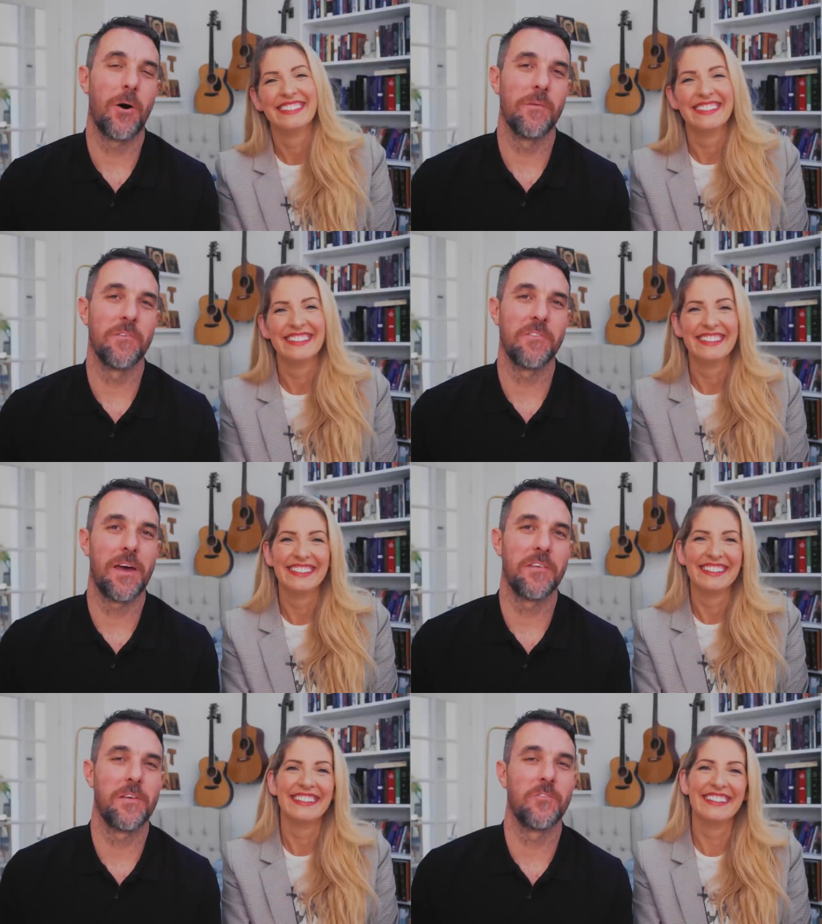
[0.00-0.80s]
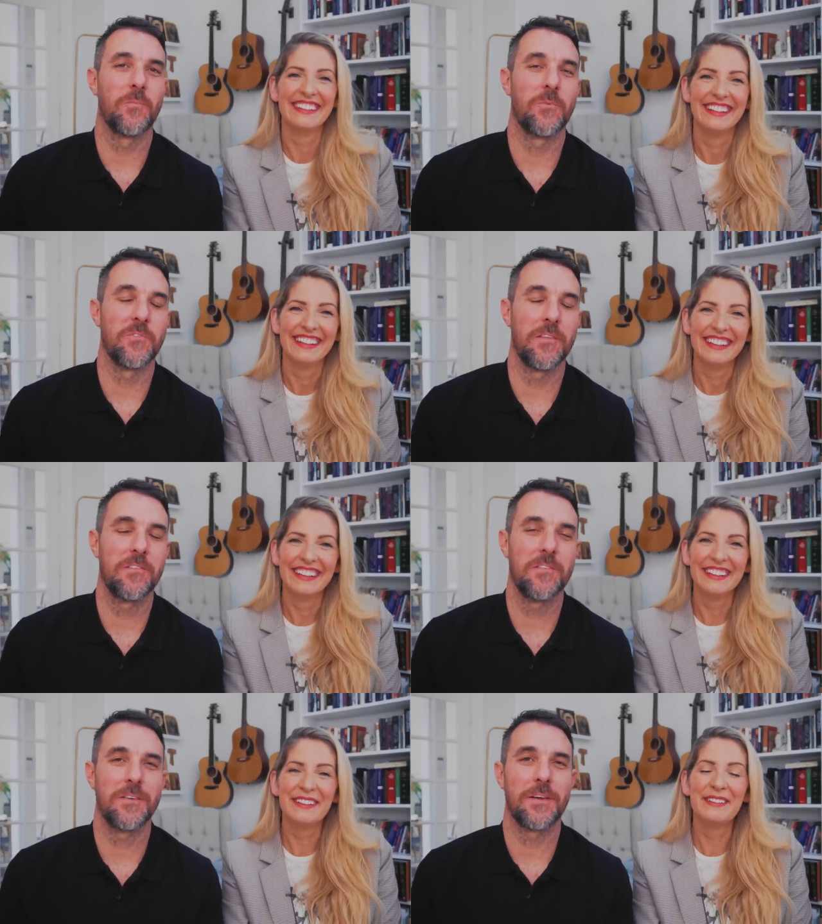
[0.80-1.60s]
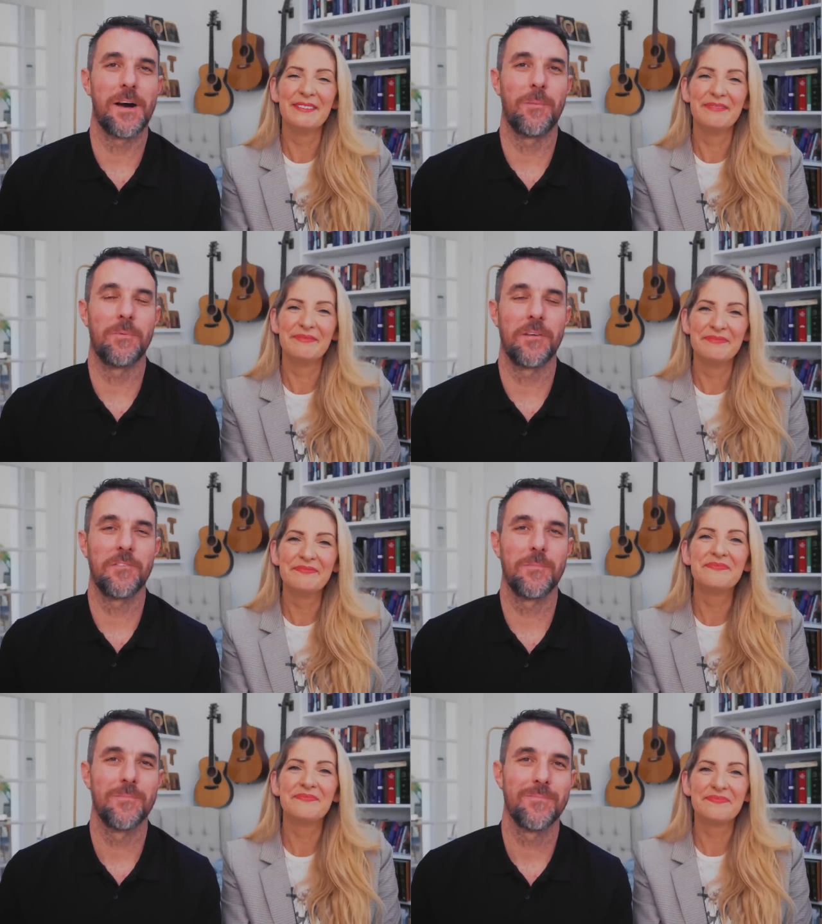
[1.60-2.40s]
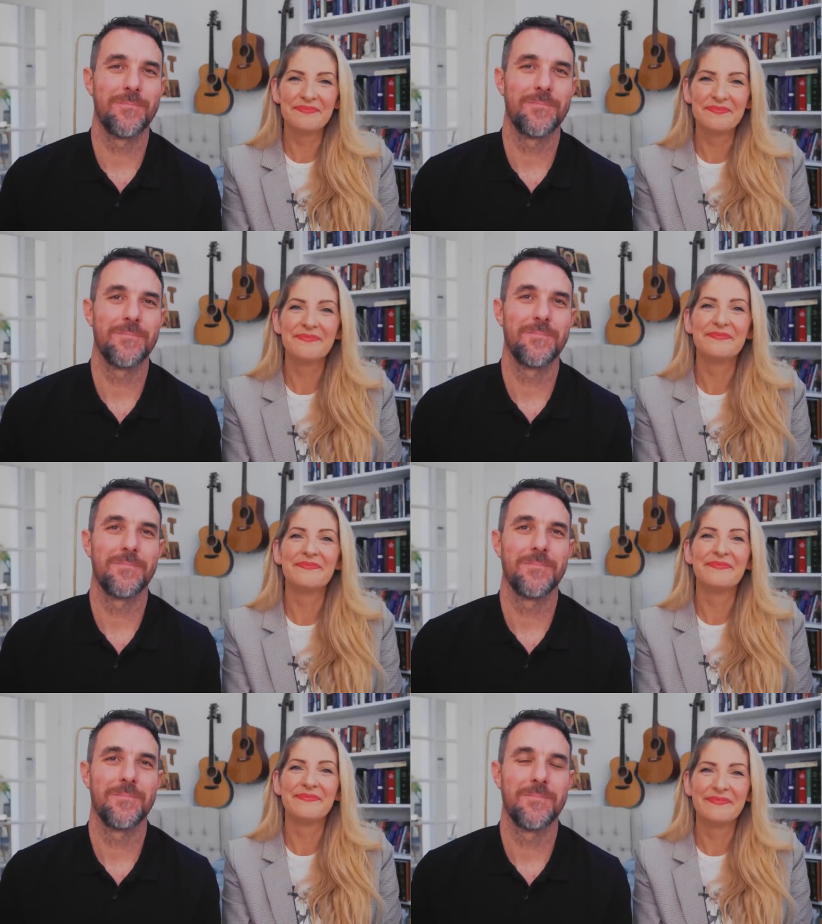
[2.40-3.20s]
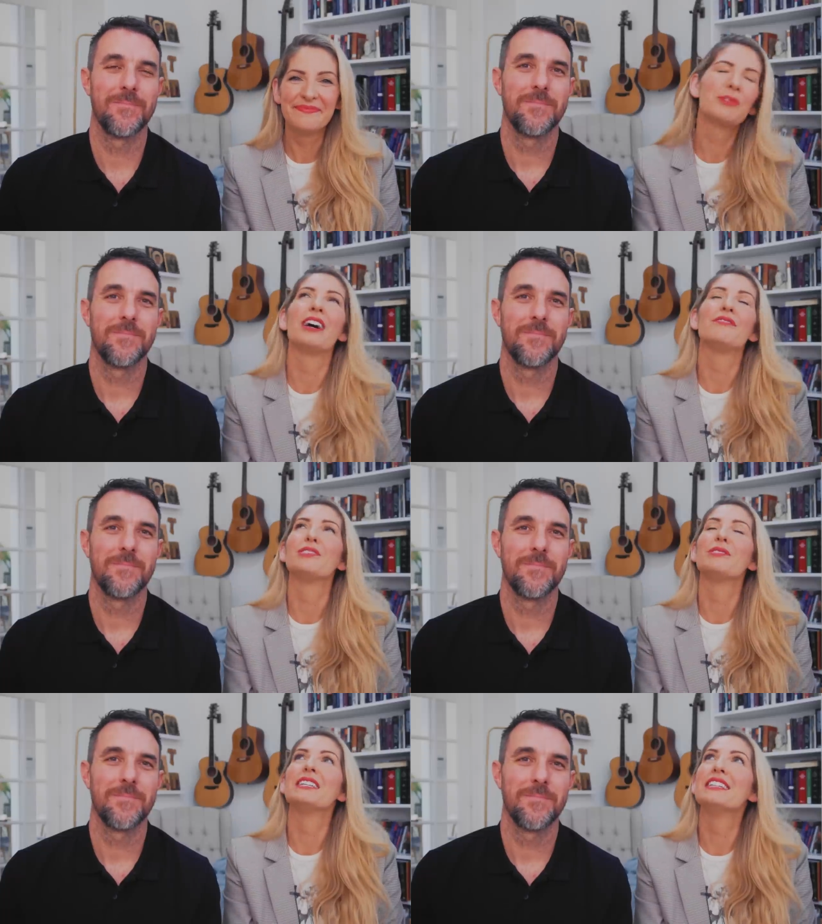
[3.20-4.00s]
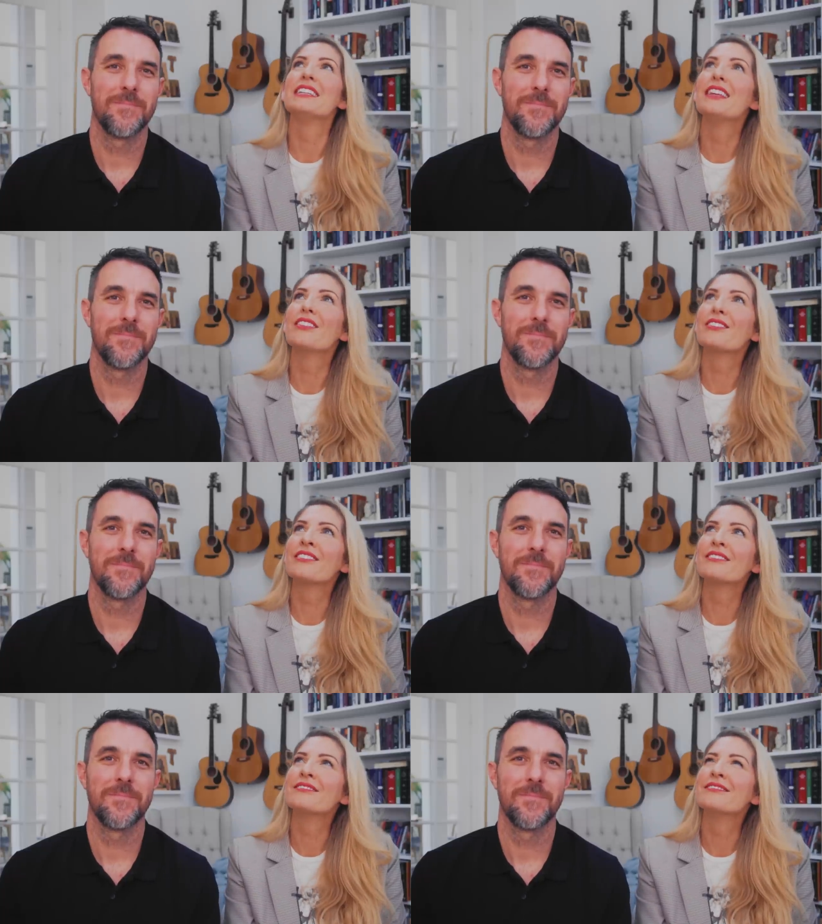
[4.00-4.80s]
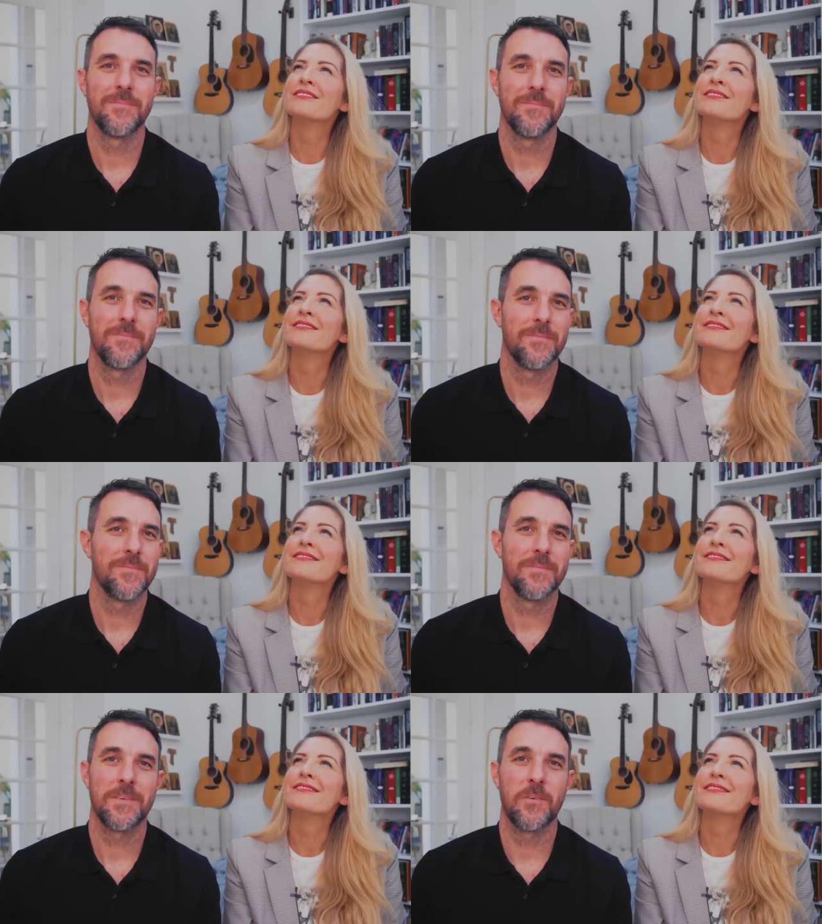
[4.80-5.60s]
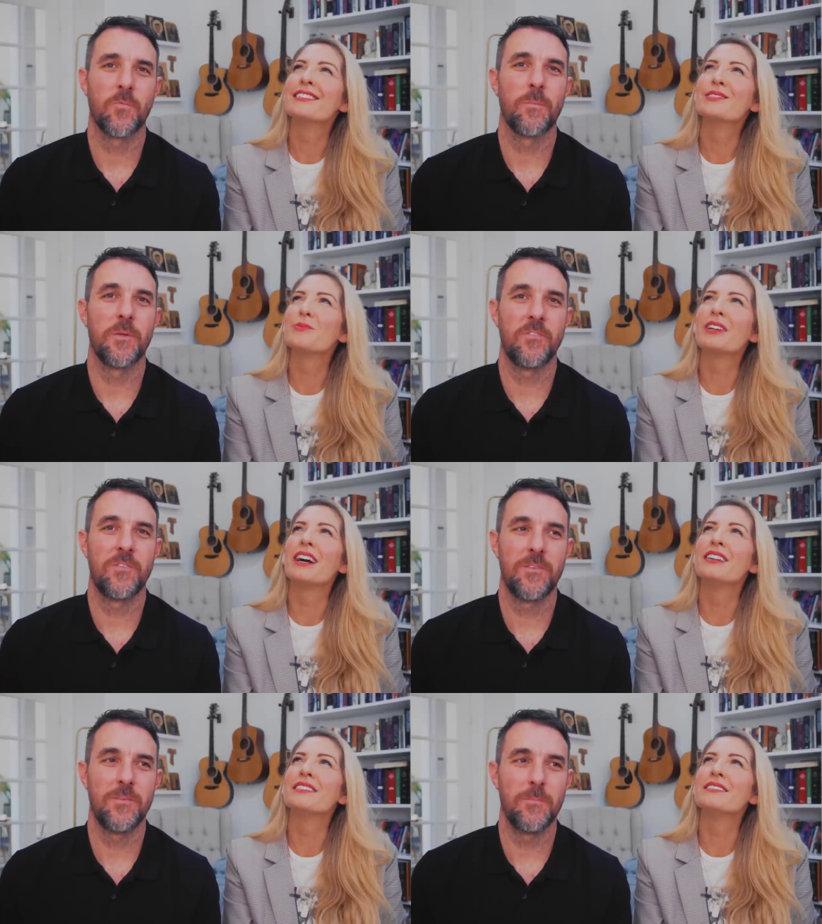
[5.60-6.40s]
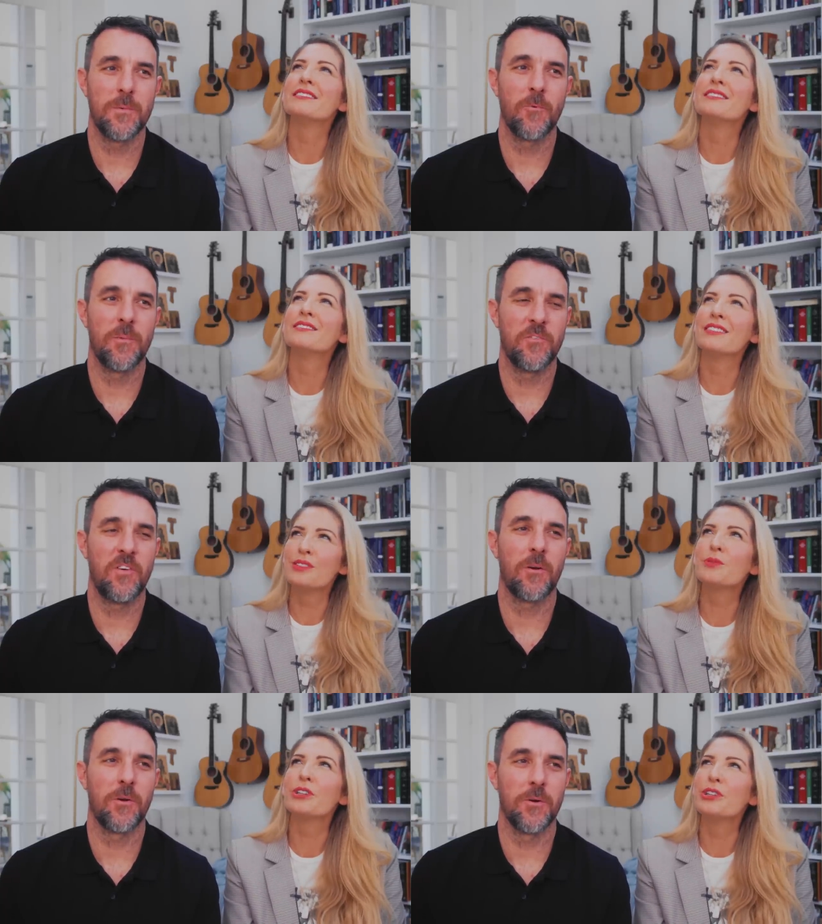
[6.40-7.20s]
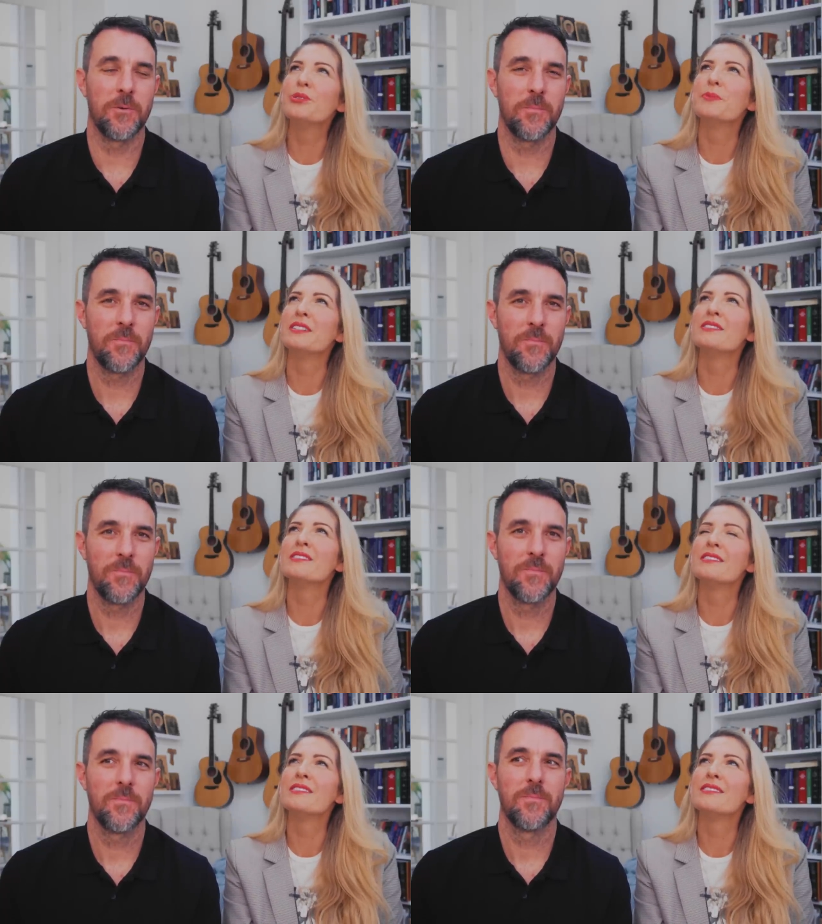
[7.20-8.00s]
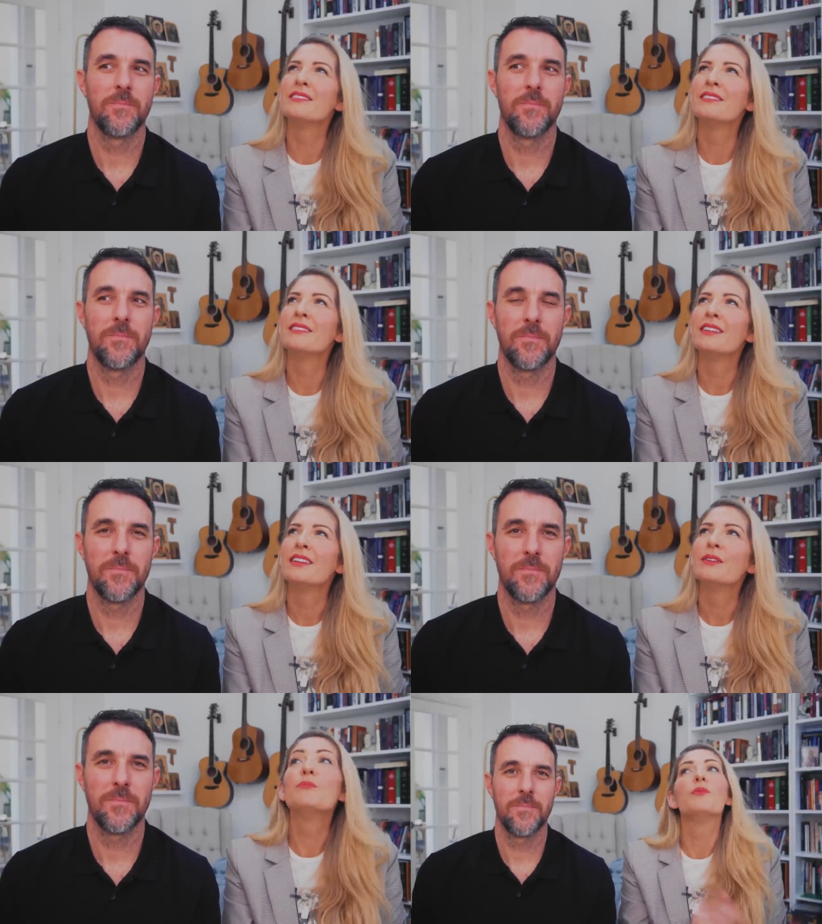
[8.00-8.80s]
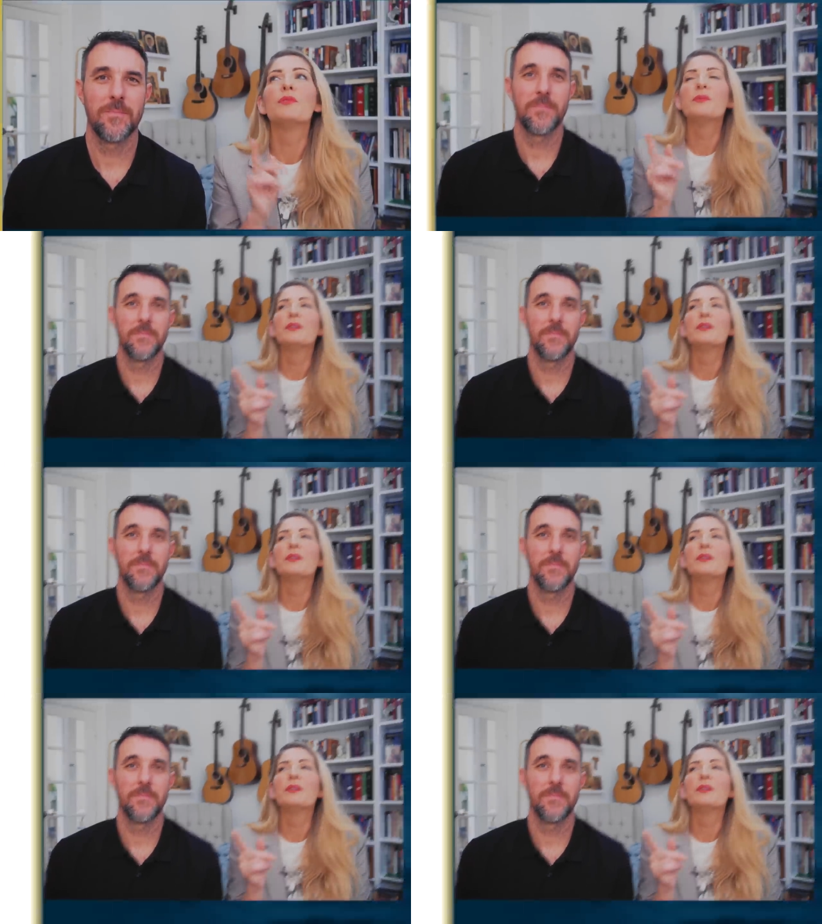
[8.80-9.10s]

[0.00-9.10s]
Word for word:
Speaker 1: all of us at Ascension Presents, God bless.
Speaker 2: We're not floating in
Speaker 1: the
Speaker 2: ether. Because we're not. We're material. Because we're humans. But when